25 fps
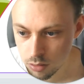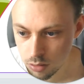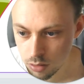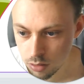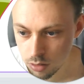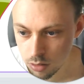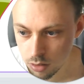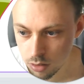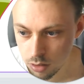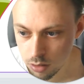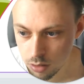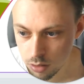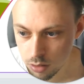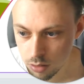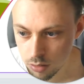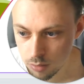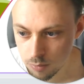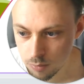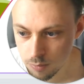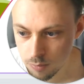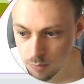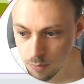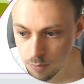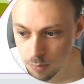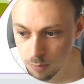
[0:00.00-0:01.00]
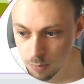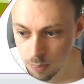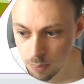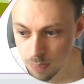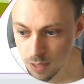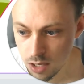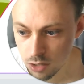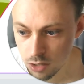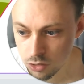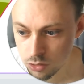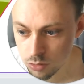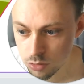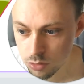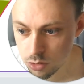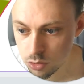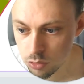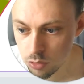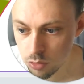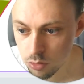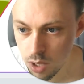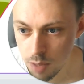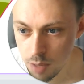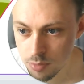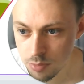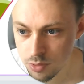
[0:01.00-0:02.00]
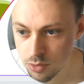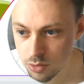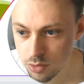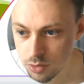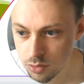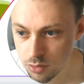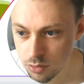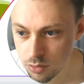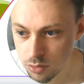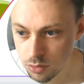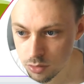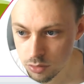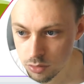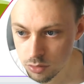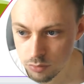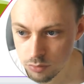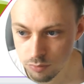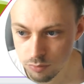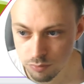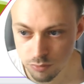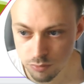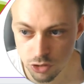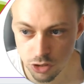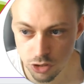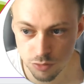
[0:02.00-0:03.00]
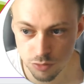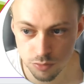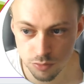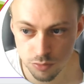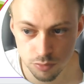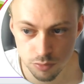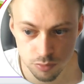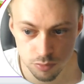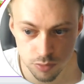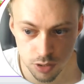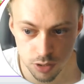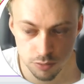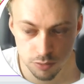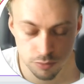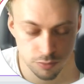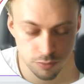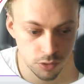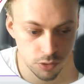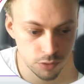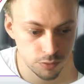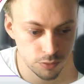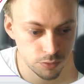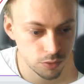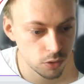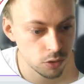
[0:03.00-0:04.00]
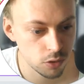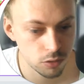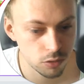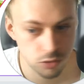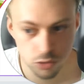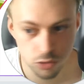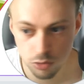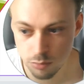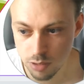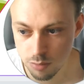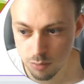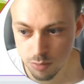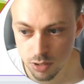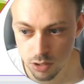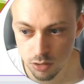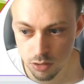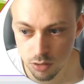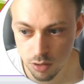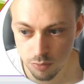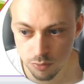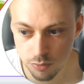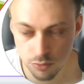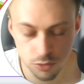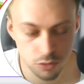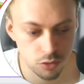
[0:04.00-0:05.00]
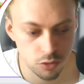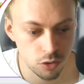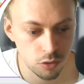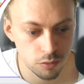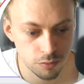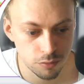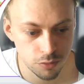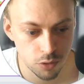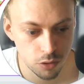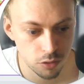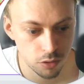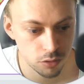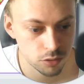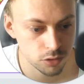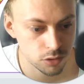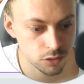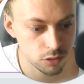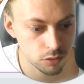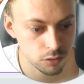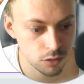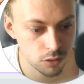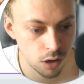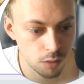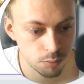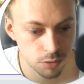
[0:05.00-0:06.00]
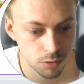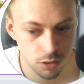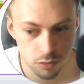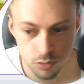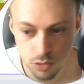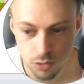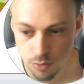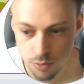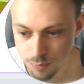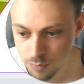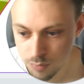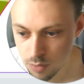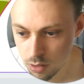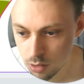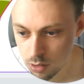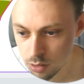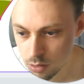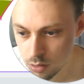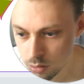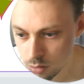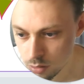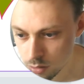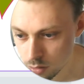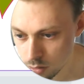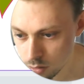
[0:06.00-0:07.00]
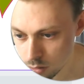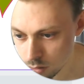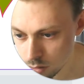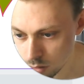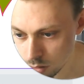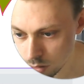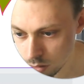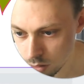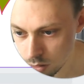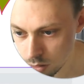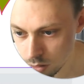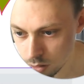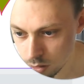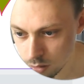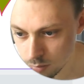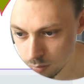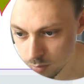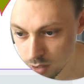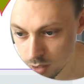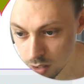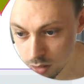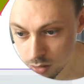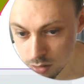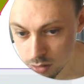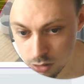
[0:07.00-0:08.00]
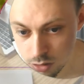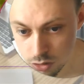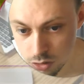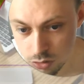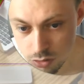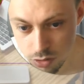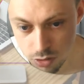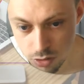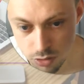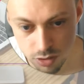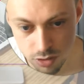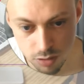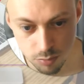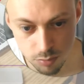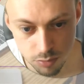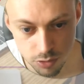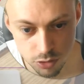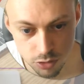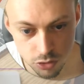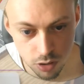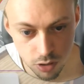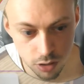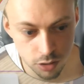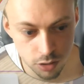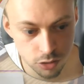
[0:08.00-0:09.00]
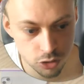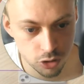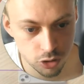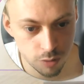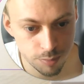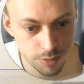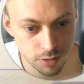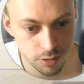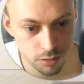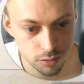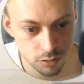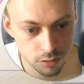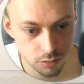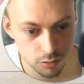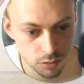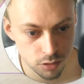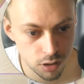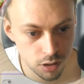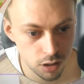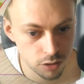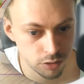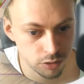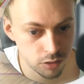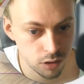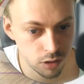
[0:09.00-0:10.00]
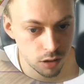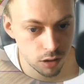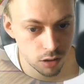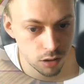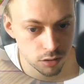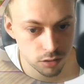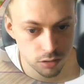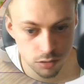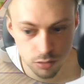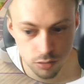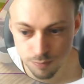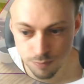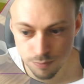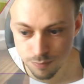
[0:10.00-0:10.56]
Yeah, so you go to apps, search like for photos, or maybe you have your own photos, go to uploads. Yeah, and you just simply drag and drop it into the actual heart.